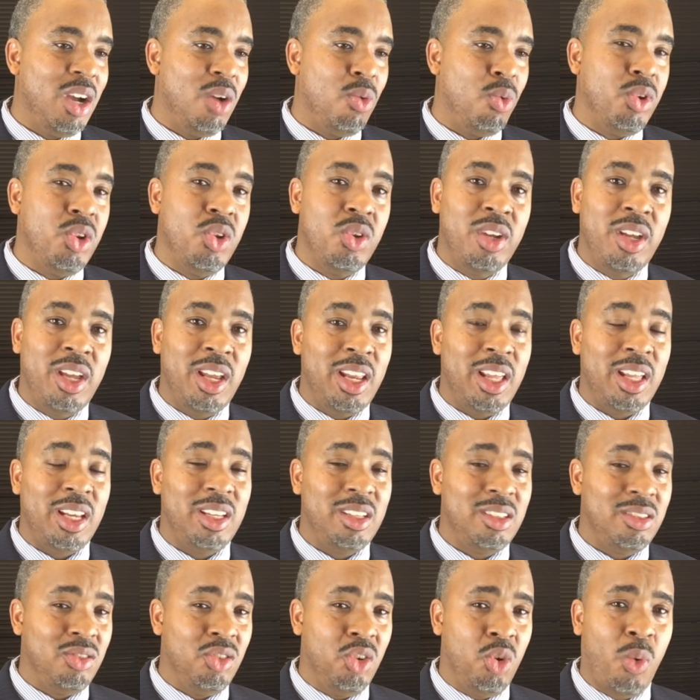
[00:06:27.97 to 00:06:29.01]
when you get it
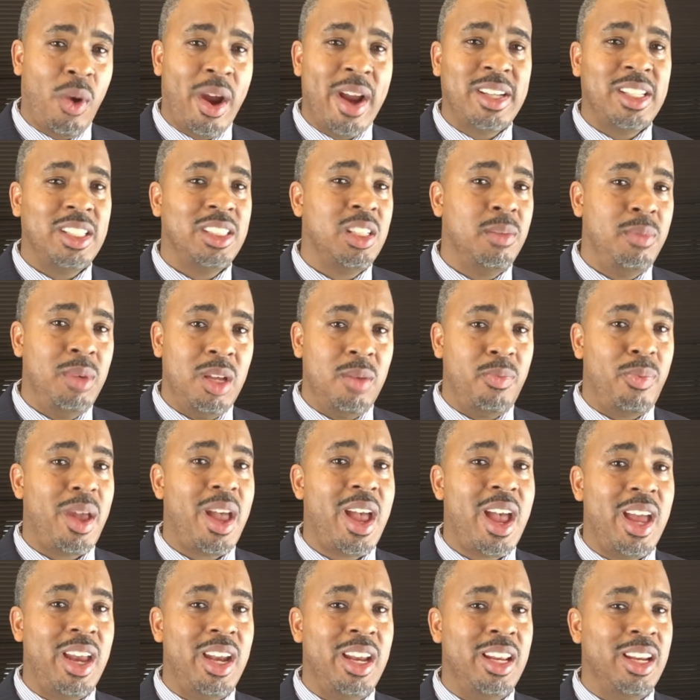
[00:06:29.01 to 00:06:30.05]
granted to be a
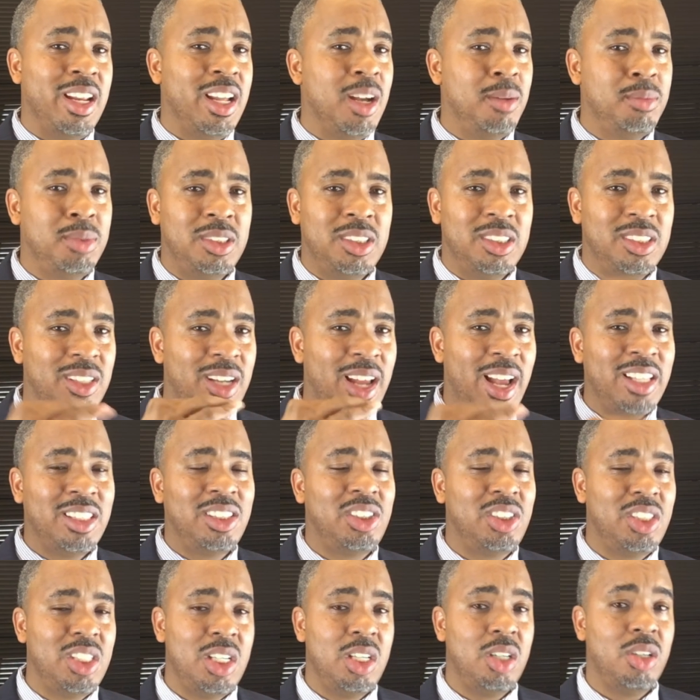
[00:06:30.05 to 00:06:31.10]
patent and it comes in a nice
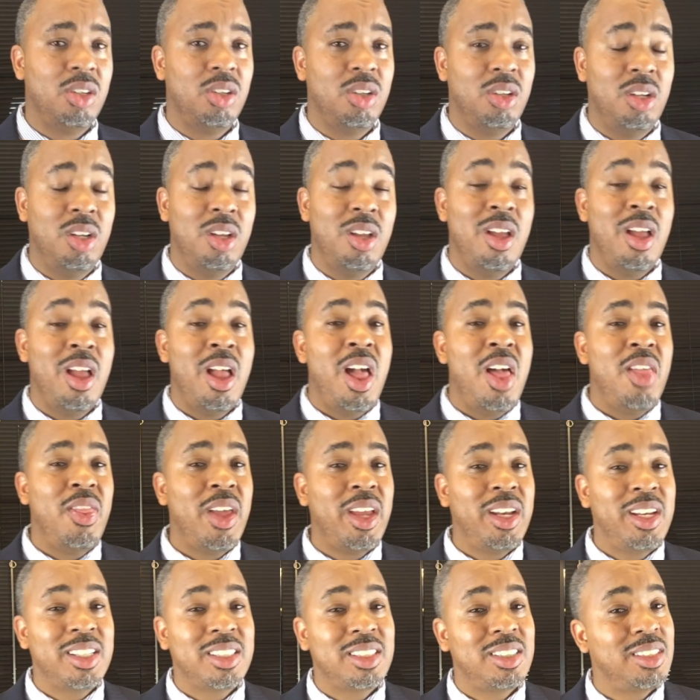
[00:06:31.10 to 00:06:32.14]
seal,
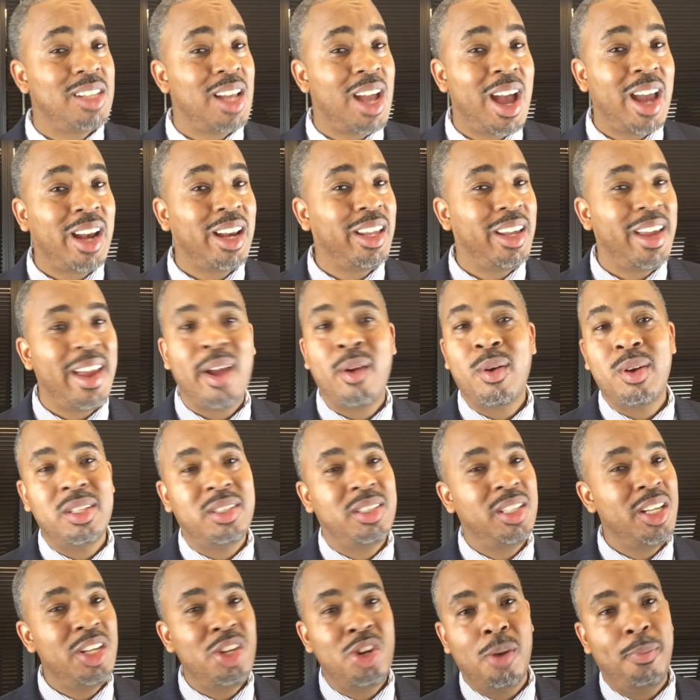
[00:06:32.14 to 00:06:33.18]
that does not
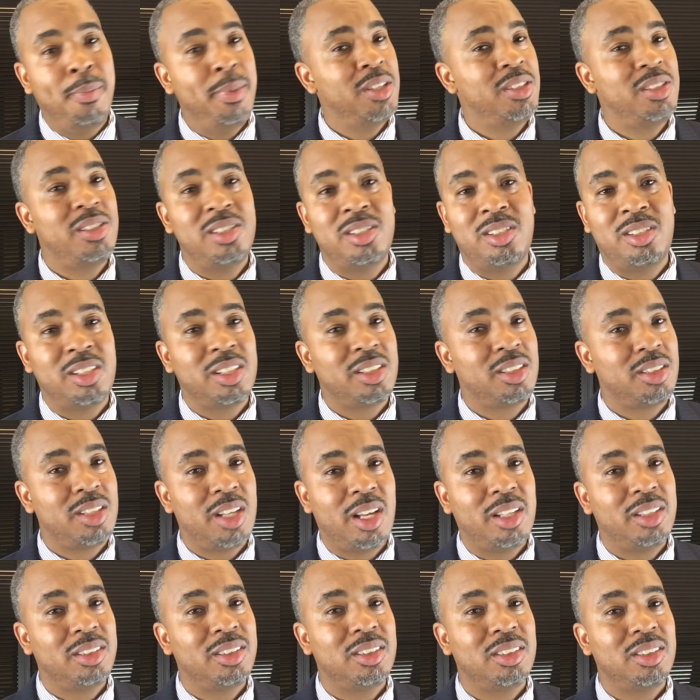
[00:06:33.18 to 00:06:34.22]
guarantee your business success.
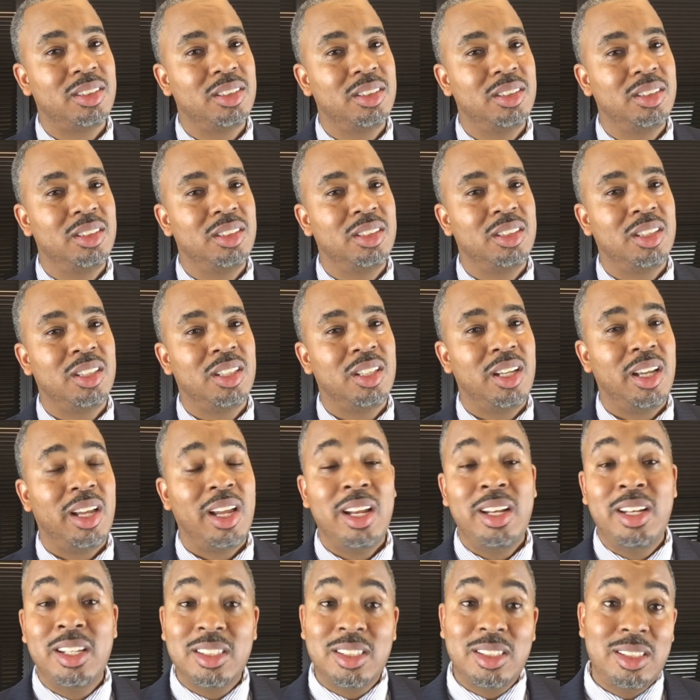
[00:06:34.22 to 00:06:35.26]

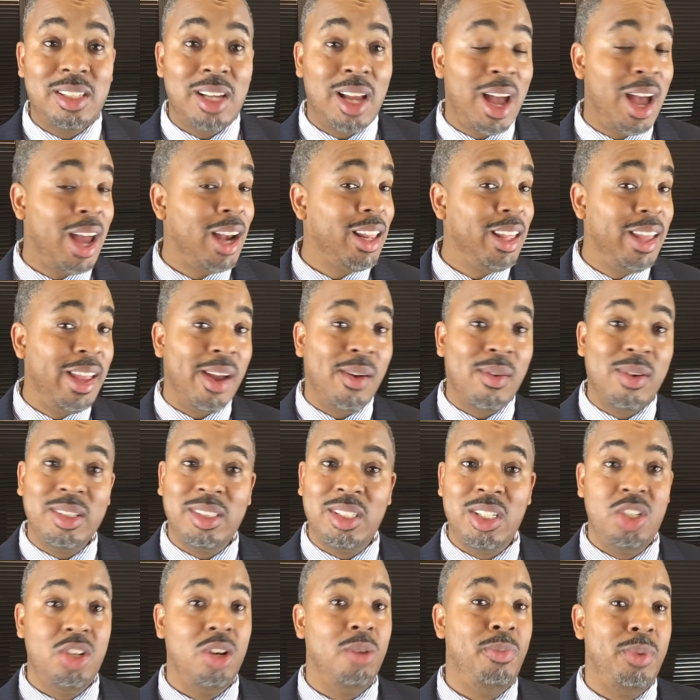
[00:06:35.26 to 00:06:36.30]
It does not
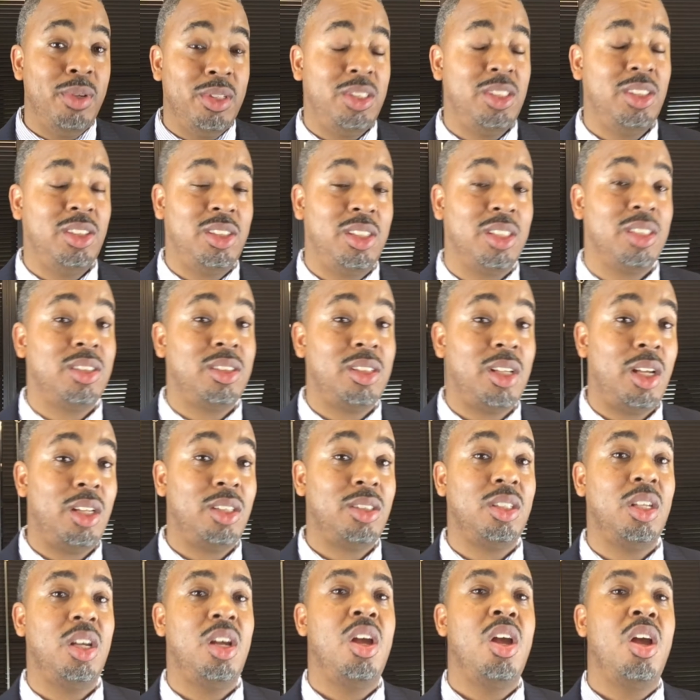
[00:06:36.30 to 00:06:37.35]
guarantee your business
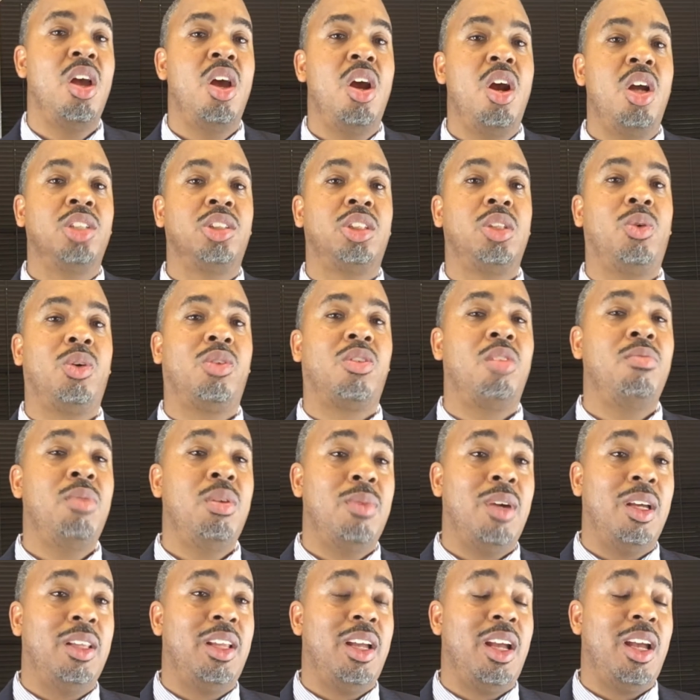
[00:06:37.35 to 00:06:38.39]
success. So what do I mean
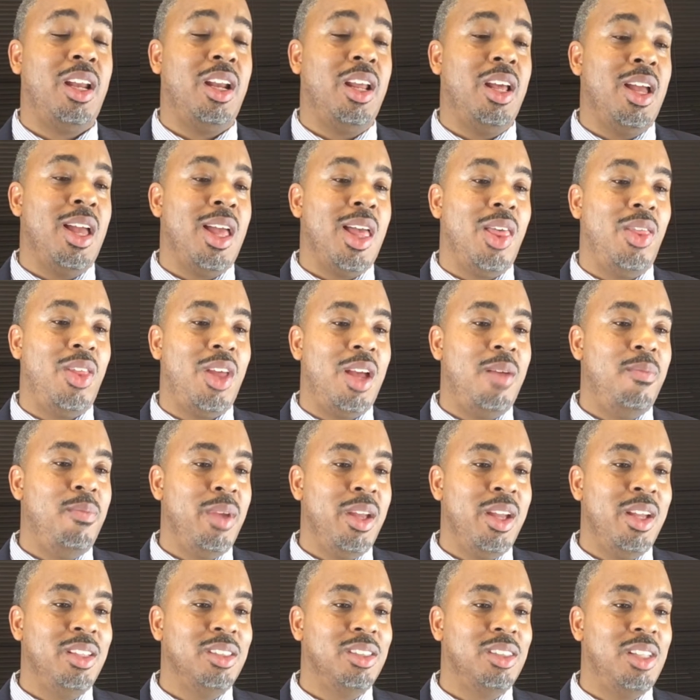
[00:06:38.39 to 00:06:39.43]
by that? That
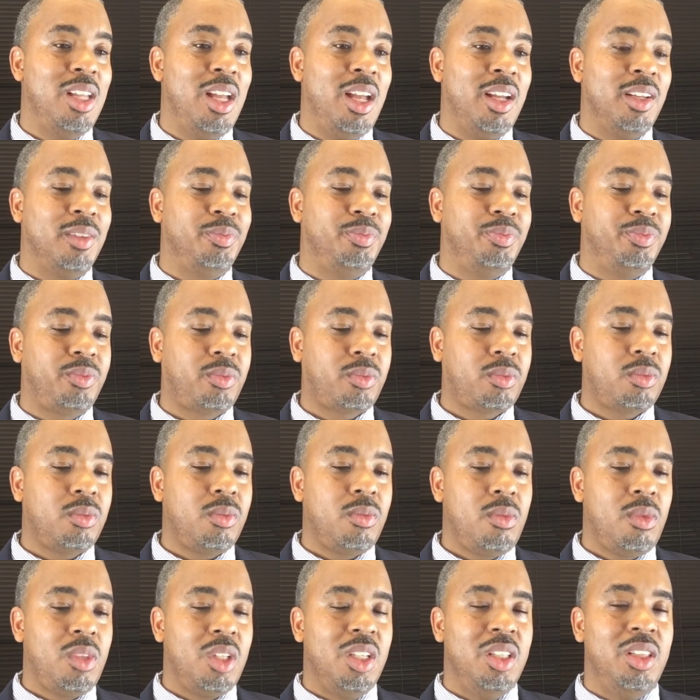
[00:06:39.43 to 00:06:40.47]
means that
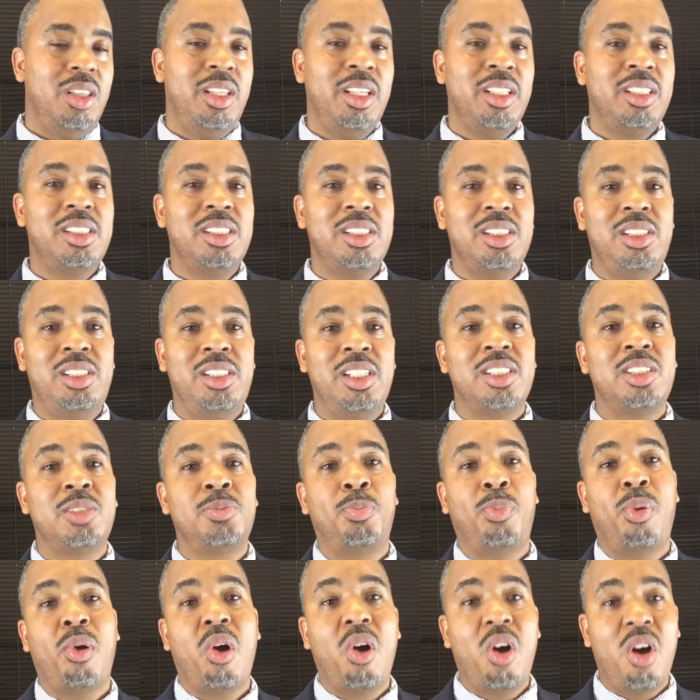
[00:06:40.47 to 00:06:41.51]
this is
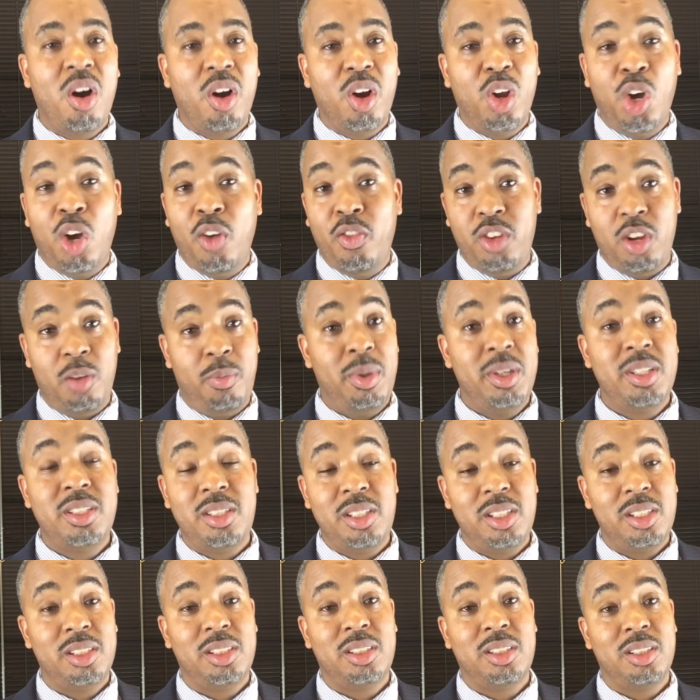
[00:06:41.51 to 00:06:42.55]
just part of your
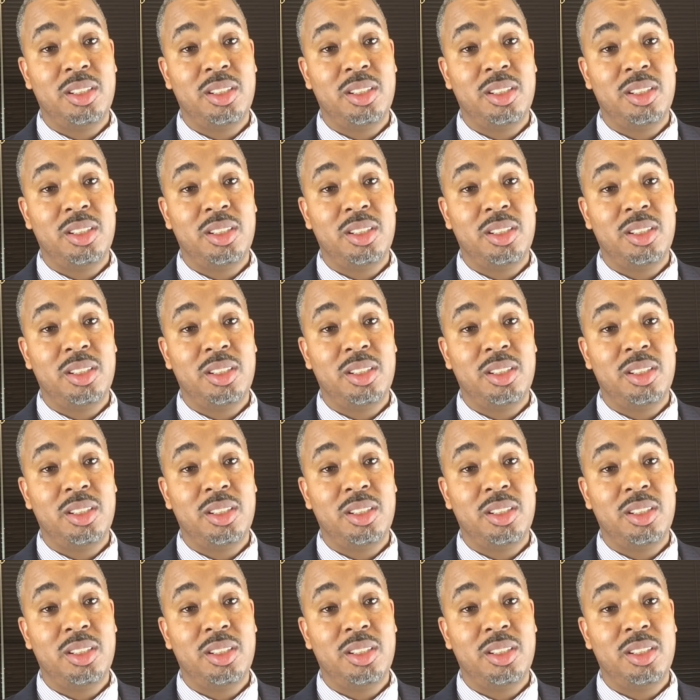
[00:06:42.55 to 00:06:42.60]
business.